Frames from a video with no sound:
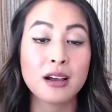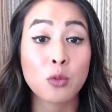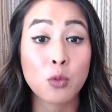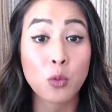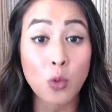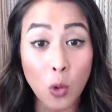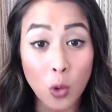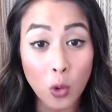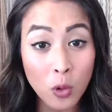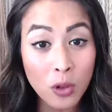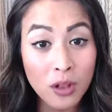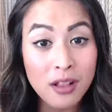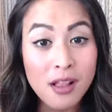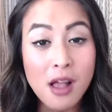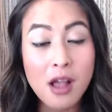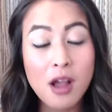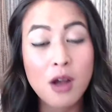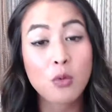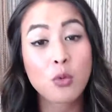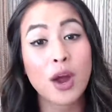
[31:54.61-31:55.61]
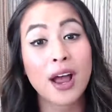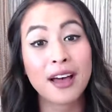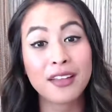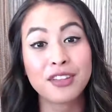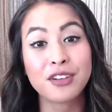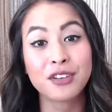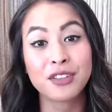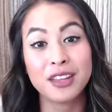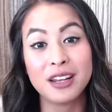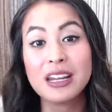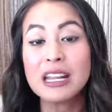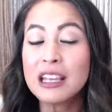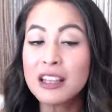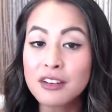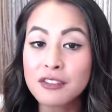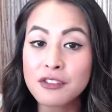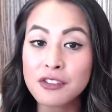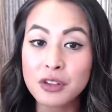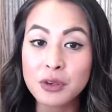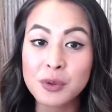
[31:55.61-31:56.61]
role rather than
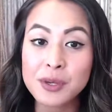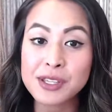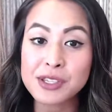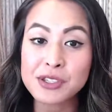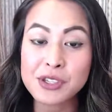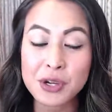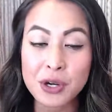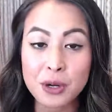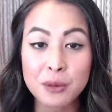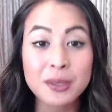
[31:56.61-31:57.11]
influencer,